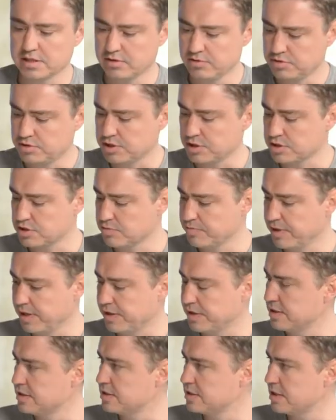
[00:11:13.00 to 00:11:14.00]
ago, just to
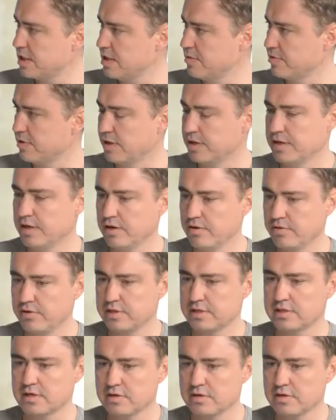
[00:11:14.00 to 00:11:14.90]
make this table, and mm. now it